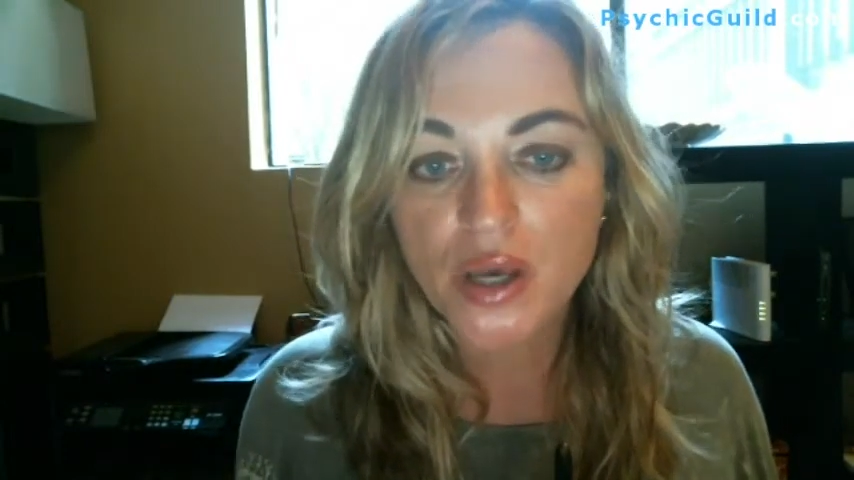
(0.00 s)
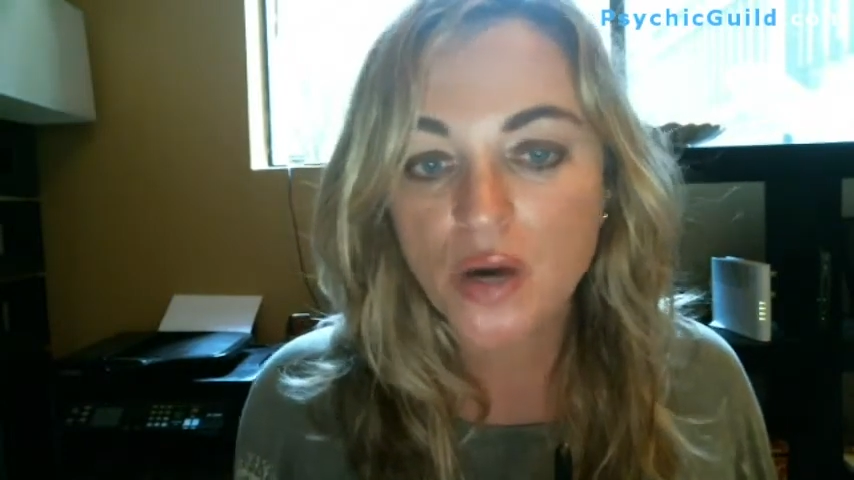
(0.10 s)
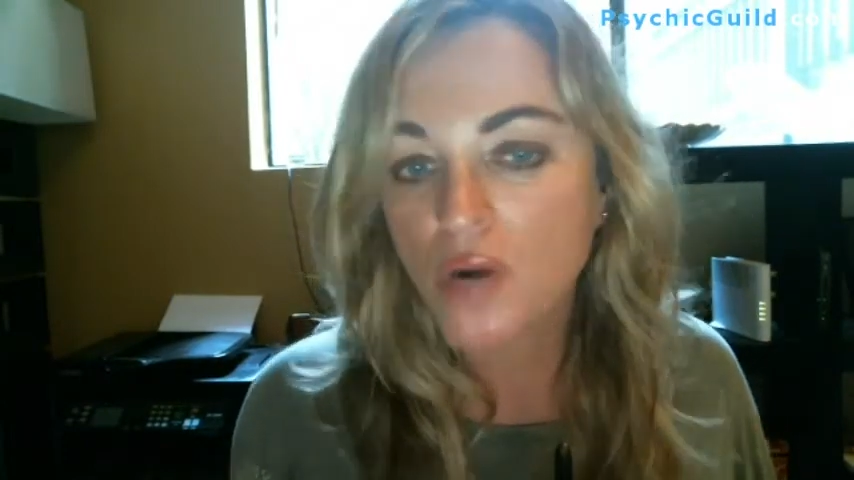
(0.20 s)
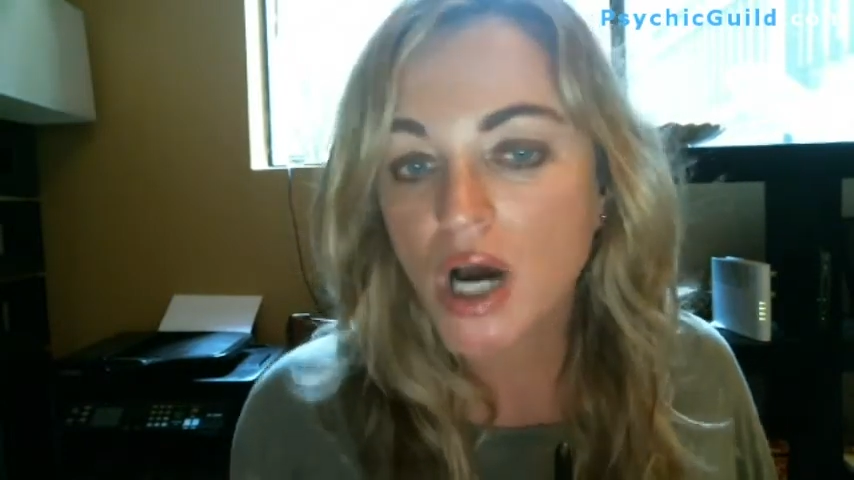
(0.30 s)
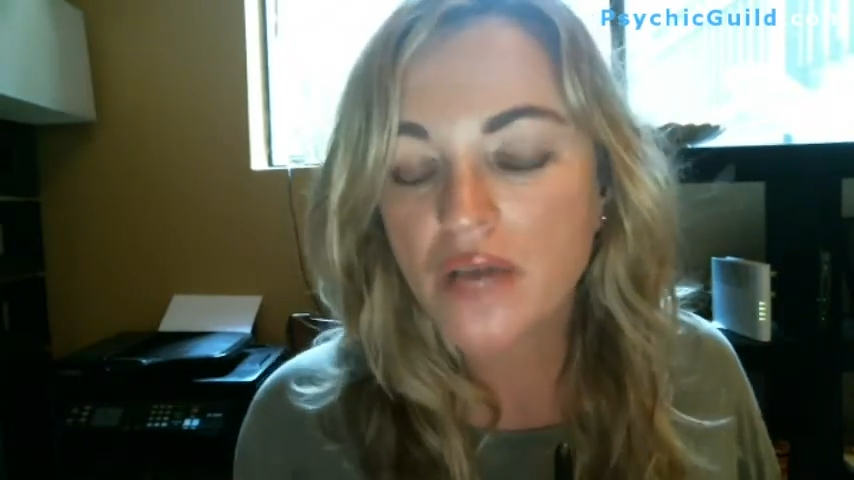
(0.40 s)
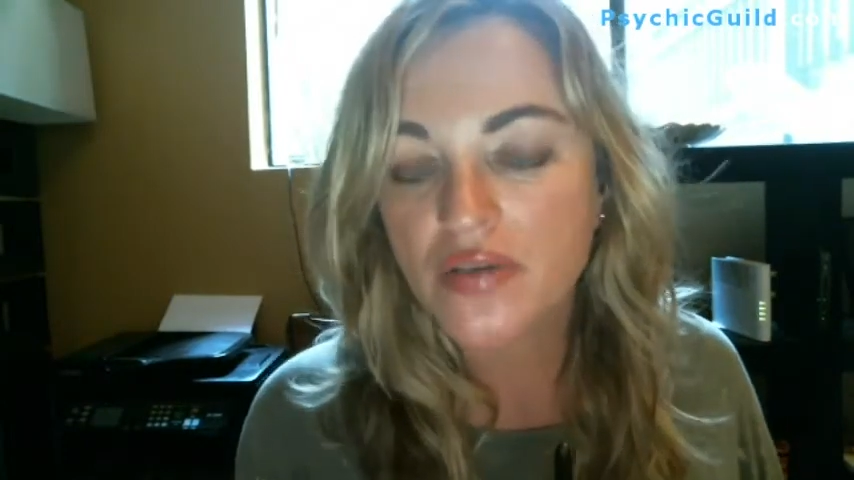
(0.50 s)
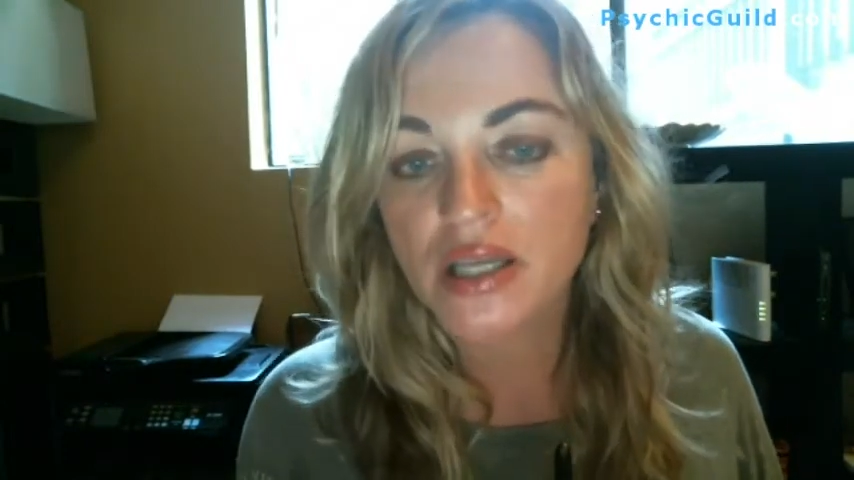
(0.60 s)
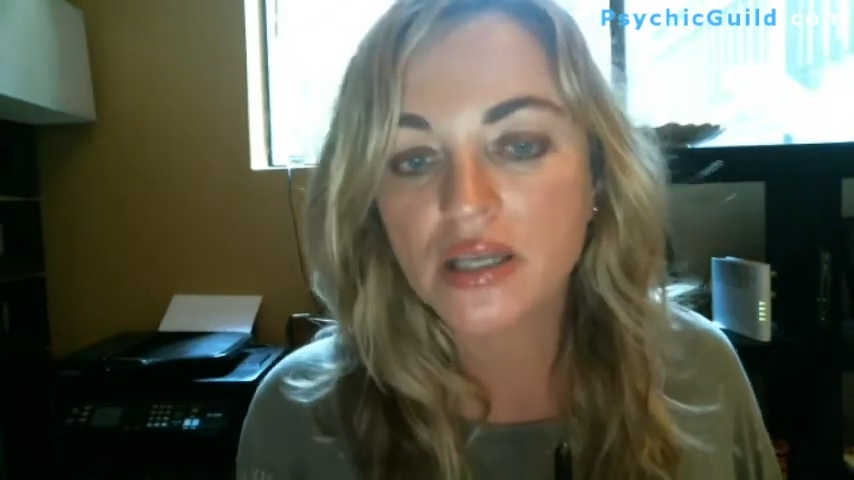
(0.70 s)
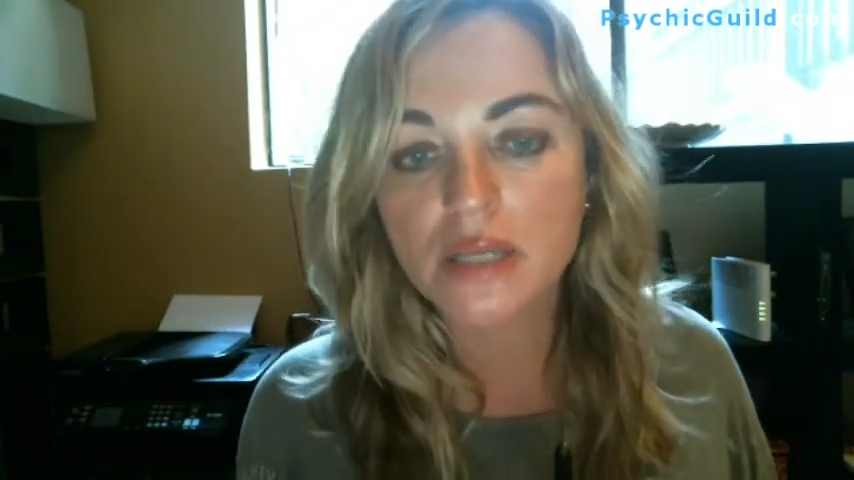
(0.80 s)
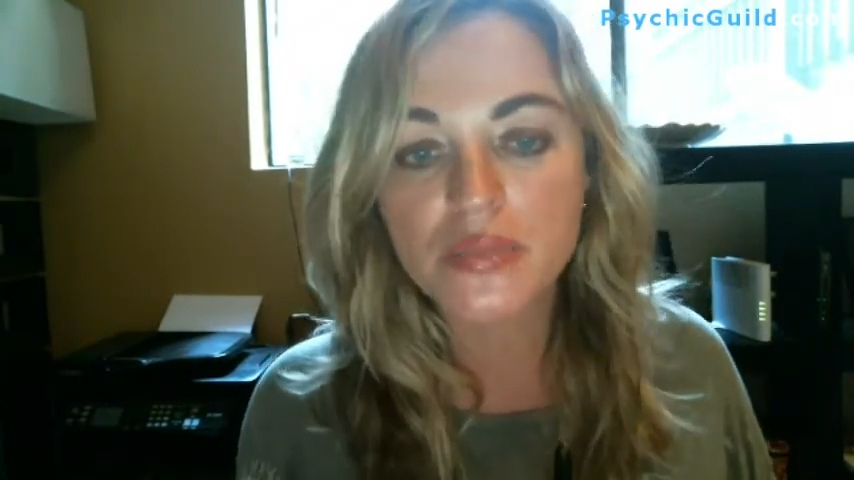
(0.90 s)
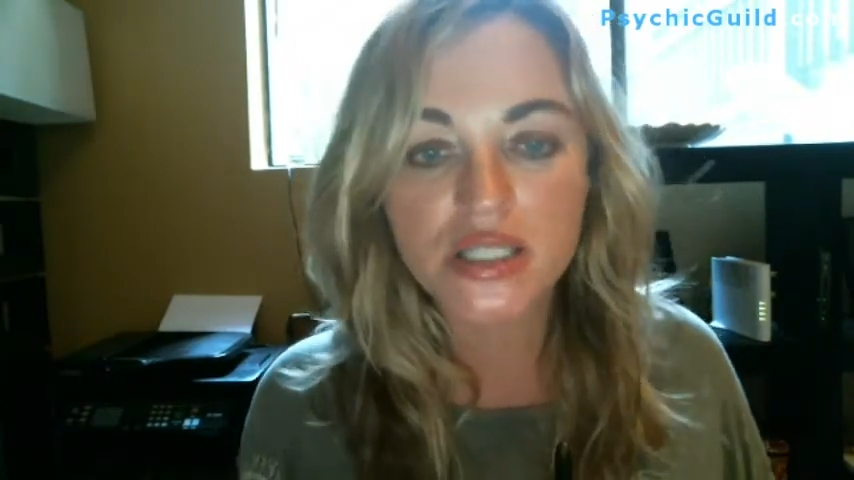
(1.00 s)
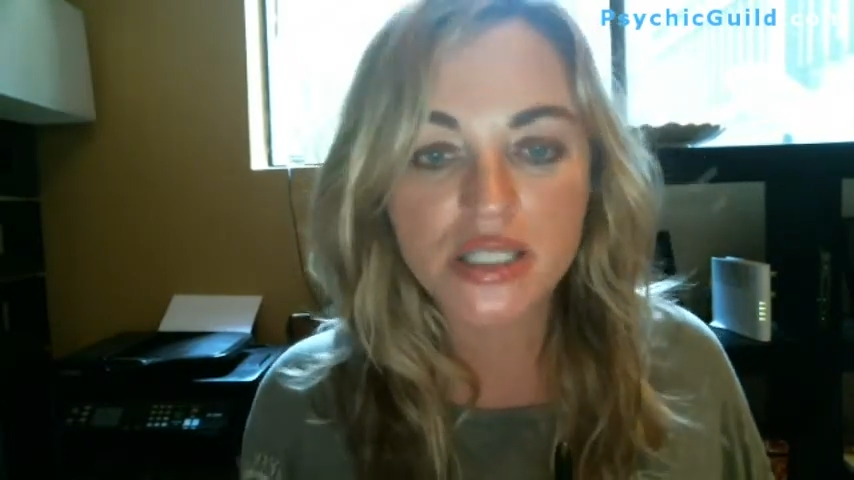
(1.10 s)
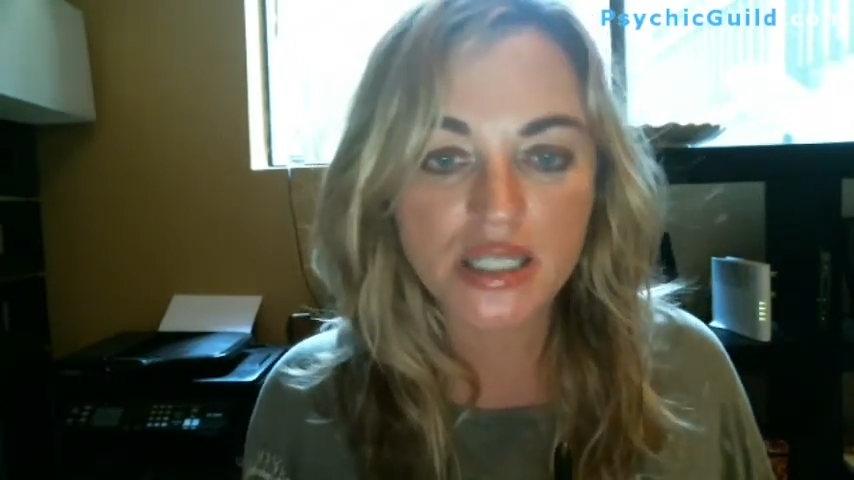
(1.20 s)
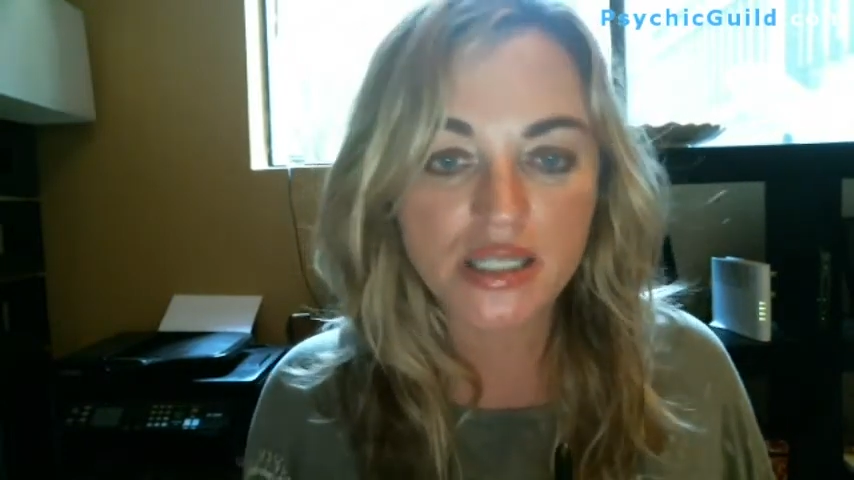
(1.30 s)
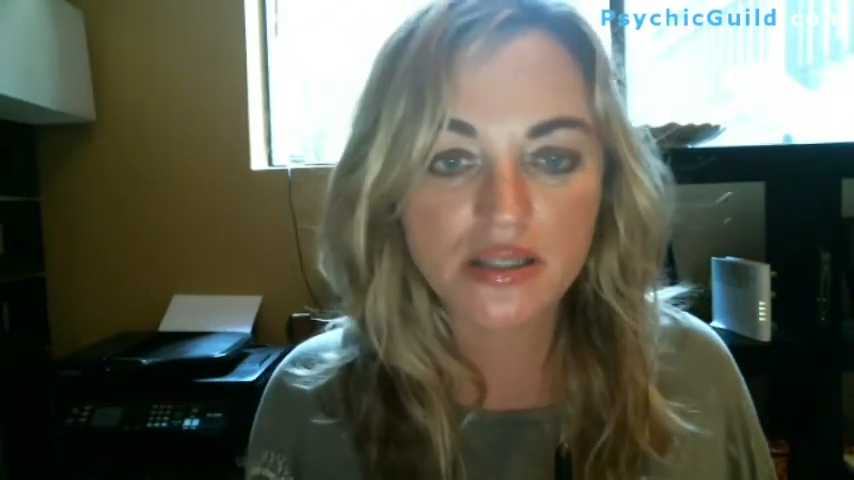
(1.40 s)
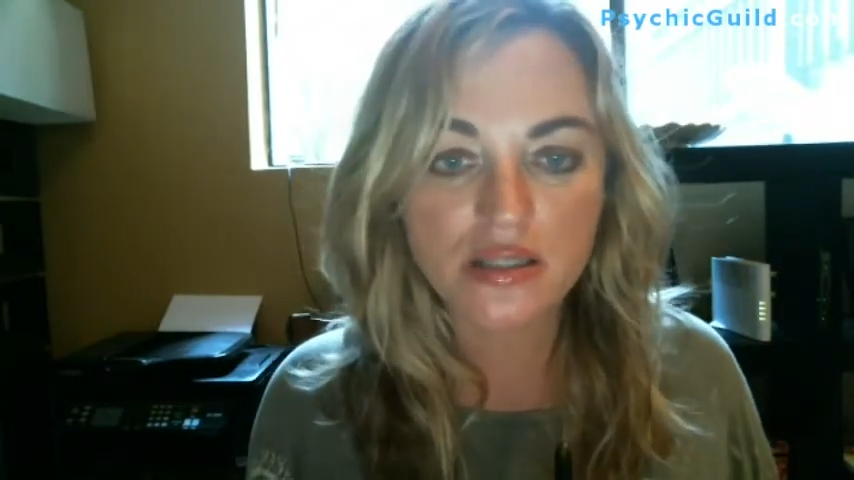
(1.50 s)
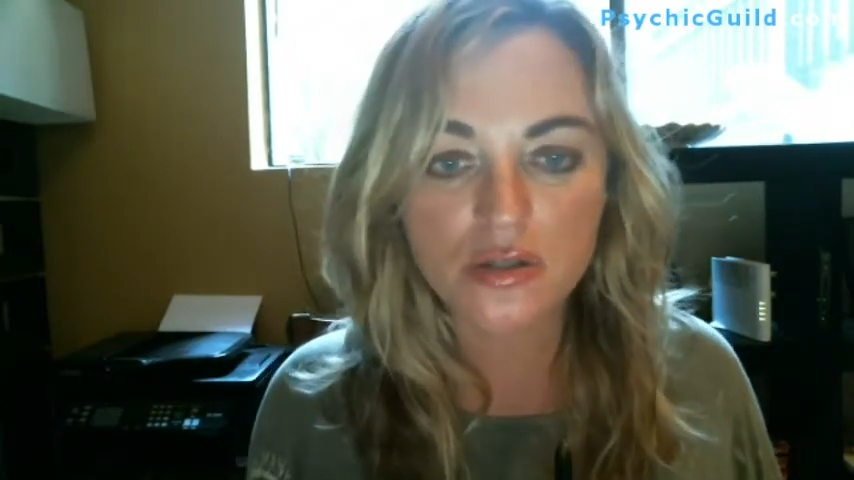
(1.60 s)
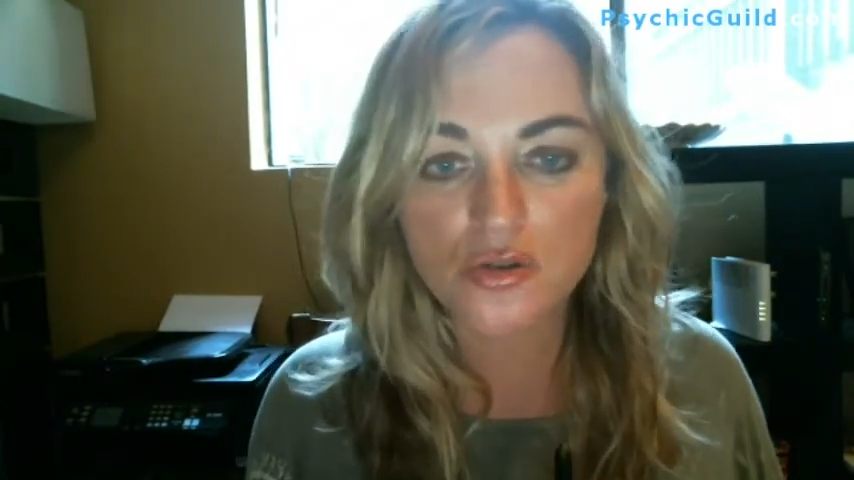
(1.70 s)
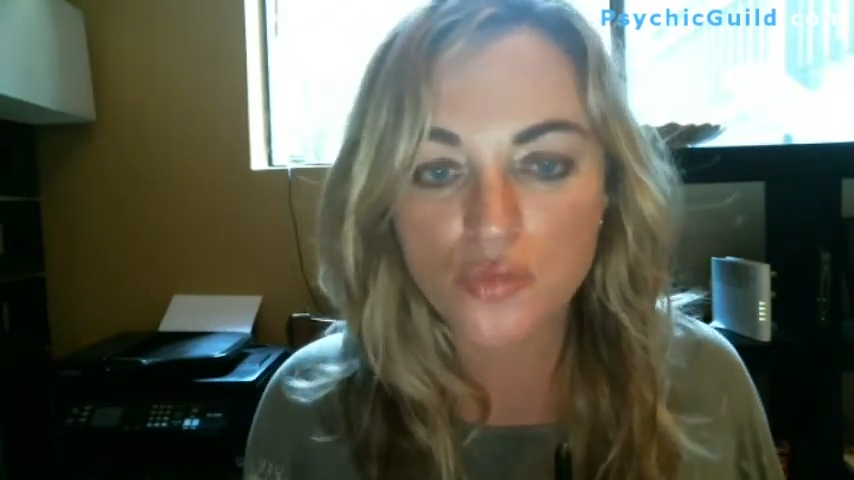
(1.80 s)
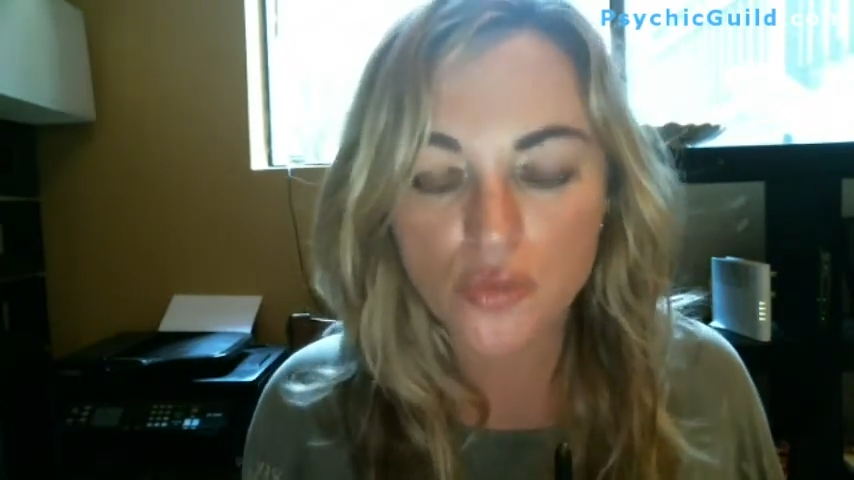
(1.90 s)
arriving in limousines
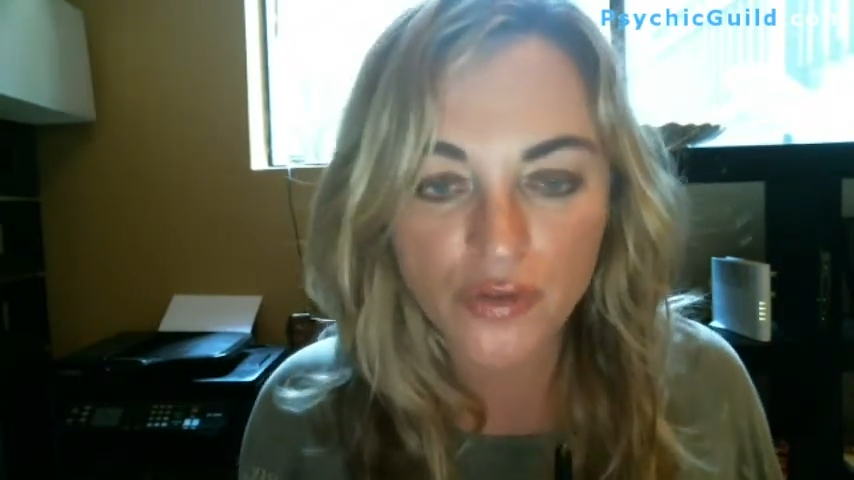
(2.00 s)
and